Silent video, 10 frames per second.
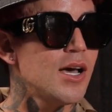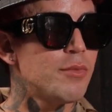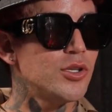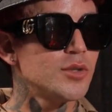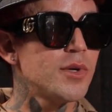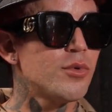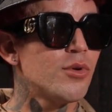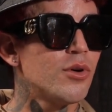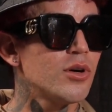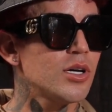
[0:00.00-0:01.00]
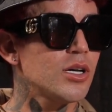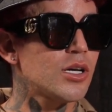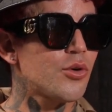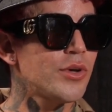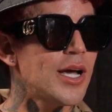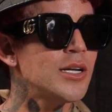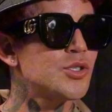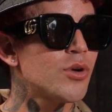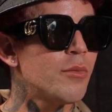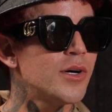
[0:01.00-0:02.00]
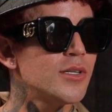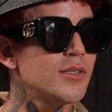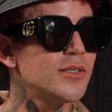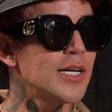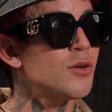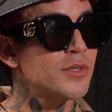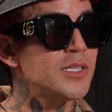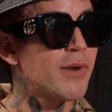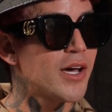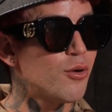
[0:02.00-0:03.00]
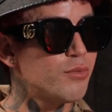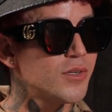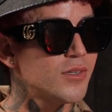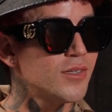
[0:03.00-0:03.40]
But those people creating drama, they don't need my help.